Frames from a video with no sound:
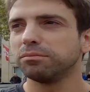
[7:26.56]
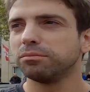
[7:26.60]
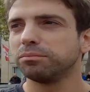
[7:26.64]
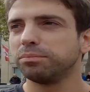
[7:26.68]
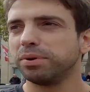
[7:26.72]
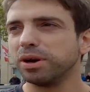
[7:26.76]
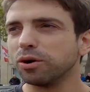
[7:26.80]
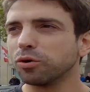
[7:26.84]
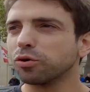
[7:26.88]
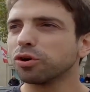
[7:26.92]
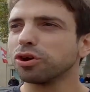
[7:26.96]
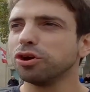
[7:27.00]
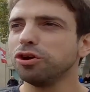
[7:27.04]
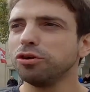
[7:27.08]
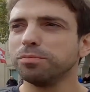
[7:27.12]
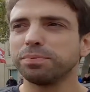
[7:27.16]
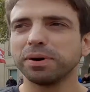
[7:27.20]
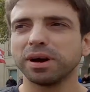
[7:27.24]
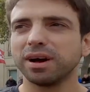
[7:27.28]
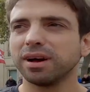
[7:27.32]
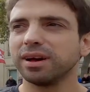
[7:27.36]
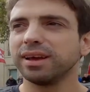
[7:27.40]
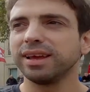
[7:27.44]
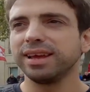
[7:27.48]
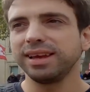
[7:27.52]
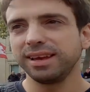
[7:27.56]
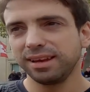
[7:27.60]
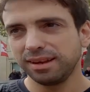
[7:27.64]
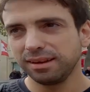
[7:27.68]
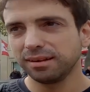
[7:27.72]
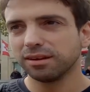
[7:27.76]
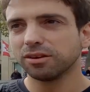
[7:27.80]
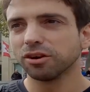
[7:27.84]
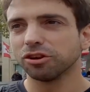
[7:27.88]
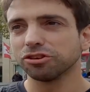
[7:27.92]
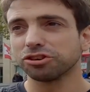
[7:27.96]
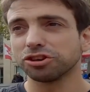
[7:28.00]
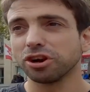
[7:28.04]
Bill Cooper, he
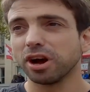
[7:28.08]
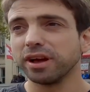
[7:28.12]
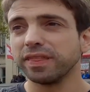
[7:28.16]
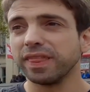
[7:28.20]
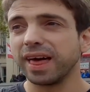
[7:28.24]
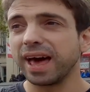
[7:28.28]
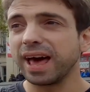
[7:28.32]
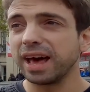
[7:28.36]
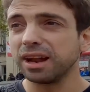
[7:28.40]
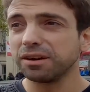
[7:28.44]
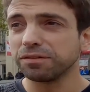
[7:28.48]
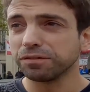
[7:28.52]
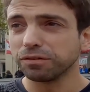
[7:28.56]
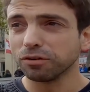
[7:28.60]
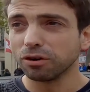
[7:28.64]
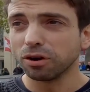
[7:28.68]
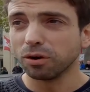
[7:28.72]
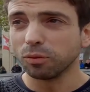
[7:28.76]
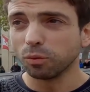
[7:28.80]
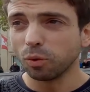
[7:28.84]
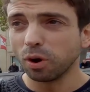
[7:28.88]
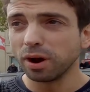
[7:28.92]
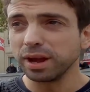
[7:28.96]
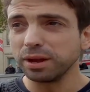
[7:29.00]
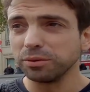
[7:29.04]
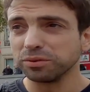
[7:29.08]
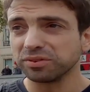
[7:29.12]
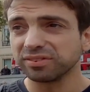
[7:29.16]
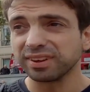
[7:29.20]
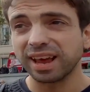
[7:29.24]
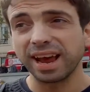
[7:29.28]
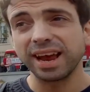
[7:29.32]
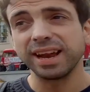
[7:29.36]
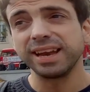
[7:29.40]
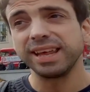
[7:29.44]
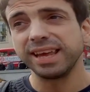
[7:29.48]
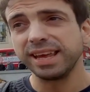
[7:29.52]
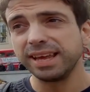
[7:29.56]
got shot in the head for what he was
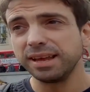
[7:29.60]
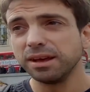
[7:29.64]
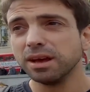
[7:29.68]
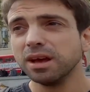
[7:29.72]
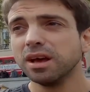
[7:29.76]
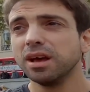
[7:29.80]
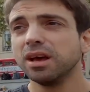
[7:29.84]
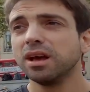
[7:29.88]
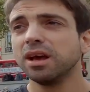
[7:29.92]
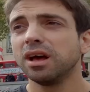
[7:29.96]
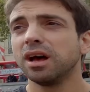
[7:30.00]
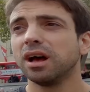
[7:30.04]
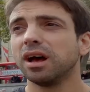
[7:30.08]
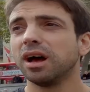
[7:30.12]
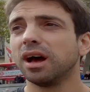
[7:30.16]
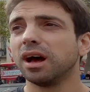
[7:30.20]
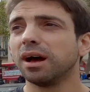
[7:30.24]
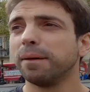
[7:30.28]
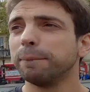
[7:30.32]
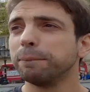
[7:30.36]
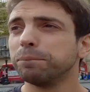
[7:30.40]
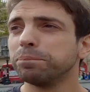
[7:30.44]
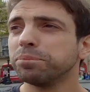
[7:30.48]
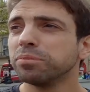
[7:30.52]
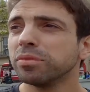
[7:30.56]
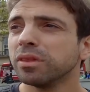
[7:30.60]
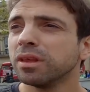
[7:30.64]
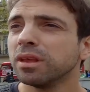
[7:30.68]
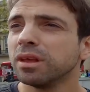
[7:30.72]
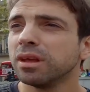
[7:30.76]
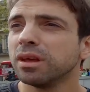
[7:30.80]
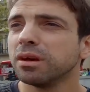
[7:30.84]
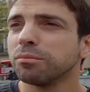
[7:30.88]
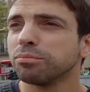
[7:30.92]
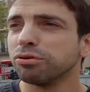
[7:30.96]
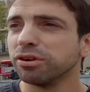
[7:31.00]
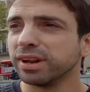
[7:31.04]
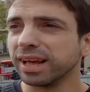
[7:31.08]
saying. He
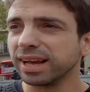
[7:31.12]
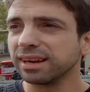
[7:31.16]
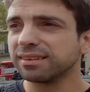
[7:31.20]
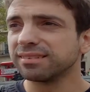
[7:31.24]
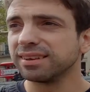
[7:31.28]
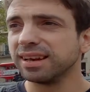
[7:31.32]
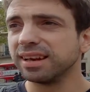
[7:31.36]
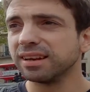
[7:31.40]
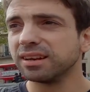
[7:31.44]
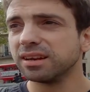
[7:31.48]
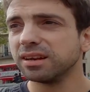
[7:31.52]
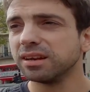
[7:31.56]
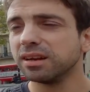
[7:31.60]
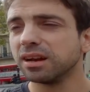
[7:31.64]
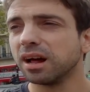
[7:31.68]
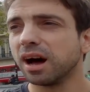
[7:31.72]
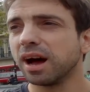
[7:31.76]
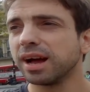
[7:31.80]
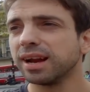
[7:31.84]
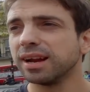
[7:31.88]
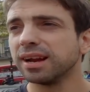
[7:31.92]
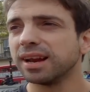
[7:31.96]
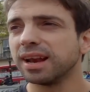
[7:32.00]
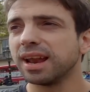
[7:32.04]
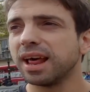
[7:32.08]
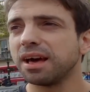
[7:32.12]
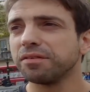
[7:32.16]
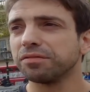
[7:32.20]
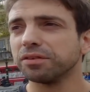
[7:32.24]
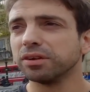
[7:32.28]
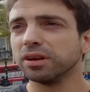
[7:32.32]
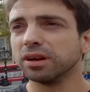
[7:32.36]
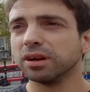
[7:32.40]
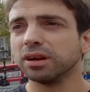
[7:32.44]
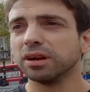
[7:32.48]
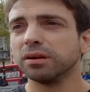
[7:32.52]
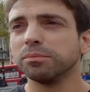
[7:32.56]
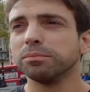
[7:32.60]
predicted
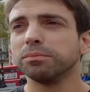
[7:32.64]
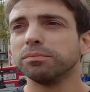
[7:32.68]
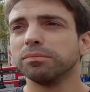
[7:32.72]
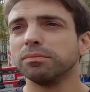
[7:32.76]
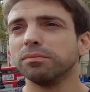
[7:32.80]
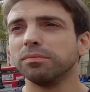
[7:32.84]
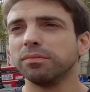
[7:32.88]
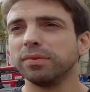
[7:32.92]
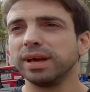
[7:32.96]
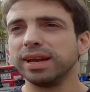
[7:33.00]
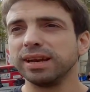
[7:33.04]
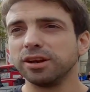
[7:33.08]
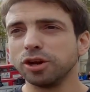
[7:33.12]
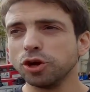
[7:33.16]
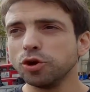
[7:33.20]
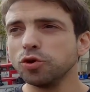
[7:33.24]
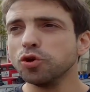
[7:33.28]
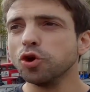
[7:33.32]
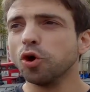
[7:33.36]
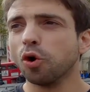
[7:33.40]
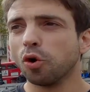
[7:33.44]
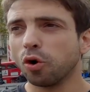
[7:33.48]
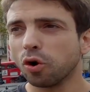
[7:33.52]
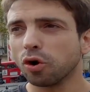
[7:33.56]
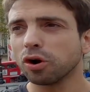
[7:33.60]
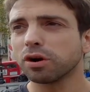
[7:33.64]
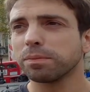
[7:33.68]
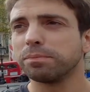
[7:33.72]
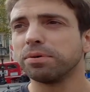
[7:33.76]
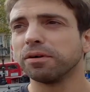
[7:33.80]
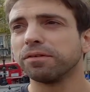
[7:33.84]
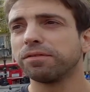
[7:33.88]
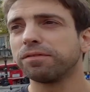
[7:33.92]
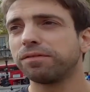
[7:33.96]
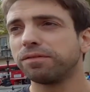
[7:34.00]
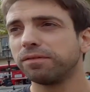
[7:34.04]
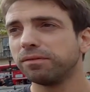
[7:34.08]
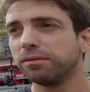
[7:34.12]
9/11 in New York
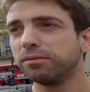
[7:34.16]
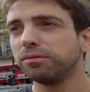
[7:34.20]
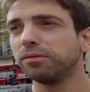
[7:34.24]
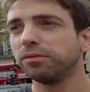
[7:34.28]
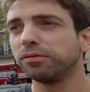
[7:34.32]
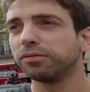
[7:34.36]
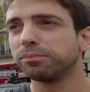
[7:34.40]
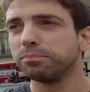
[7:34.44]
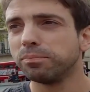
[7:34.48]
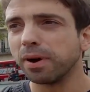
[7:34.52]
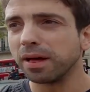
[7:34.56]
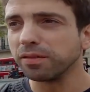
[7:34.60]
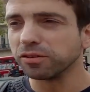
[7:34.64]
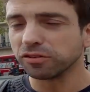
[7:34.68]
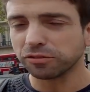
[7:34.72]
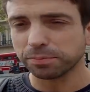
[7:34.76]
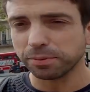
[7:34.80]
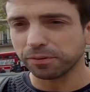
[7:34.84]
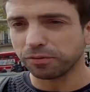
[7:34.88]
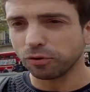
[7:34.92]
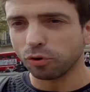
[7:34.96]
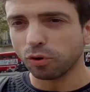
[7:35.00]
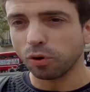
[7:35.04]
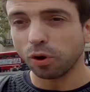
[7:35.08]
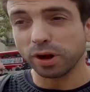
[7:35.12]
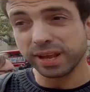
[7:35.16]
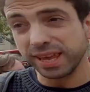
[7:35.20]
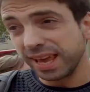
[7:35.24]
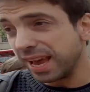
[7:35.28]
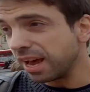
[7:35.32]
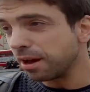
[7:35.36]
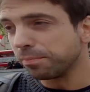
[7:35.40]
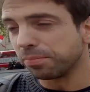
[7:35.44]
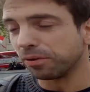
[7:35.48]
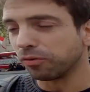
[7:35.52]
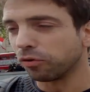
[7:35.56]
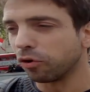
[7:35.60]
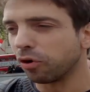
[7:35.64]
months before, or a
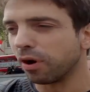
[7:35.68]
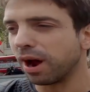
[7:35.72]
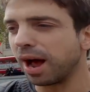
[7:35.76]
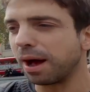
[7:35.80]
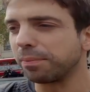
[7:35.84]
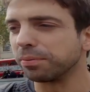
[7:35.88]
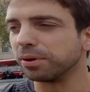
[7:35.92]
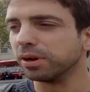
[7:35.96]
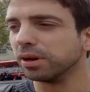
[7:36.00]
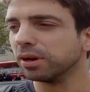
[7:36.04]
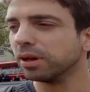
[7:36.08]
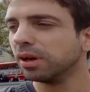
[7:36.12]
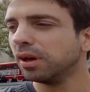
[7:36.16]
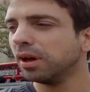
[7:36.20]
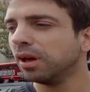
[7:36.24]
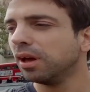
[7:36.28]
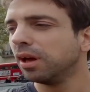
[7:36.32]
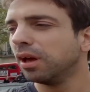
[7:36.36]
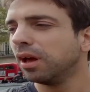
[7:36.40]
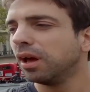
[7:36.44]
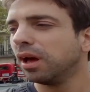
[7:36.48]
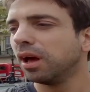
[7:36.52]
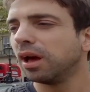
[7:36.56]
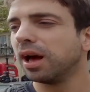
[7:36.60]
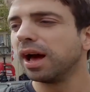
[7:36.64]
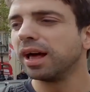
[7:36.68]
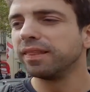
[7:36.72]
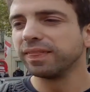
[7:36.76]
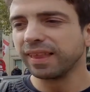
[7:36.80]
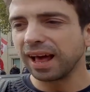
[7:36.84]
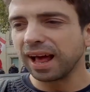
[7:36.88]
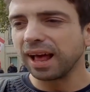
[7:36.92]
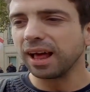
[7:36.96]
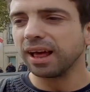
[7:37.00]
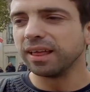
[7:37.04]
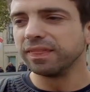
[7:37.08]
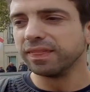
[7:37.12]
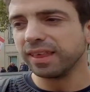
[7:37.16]
year before it happened, and
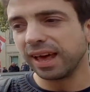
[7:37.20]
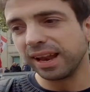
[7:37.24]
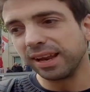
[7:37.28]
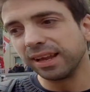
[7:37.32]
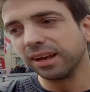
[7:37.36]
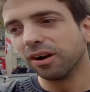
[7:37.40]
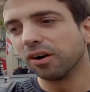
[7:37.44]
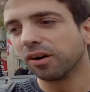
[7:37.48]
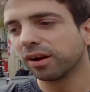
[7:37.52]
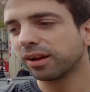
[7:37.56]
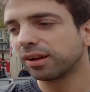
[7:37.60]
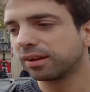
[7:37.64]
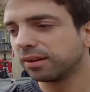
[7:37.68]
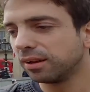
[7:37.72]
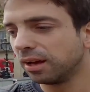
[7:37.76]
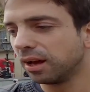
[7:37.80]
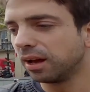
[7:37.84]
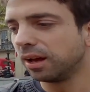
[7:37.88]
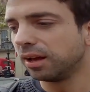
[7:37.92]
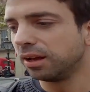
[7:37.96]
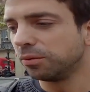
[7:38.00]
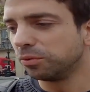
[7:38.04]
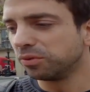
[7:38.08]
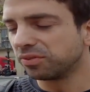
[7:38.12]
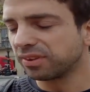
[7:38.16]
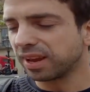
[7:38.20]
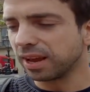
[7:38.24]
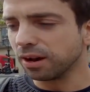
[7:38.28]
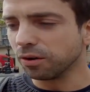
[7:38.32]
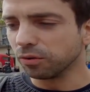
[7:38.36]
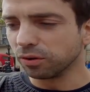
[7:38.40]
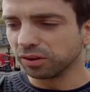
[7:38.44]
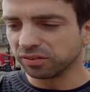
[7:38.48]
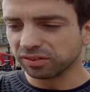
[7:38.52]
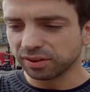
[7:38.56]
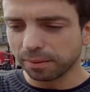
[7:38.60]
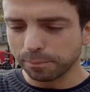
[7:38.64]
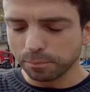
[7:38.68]
then he was
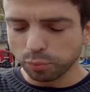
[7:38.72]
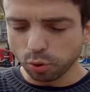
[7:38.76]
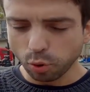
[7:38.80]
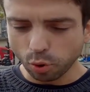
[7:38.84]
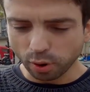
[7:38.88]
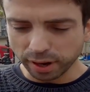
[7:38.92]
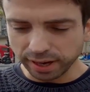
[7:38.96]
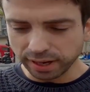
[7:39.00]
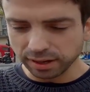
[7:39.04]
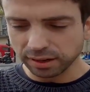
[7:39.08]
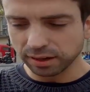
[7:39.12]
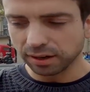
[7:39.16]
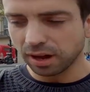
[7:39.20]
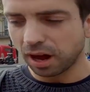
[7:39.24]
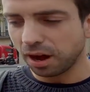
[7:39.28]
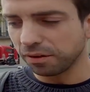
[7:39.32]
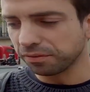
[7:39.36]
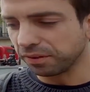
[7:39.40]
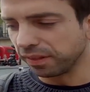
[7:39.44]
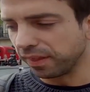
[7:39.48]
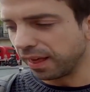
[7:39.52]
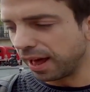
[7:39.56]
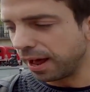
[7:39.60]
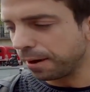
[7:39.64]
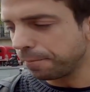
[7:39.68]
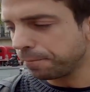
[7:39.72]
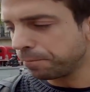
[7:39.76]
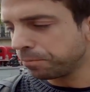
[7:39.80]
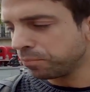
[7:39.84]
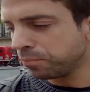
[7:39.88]
killed at some point after that.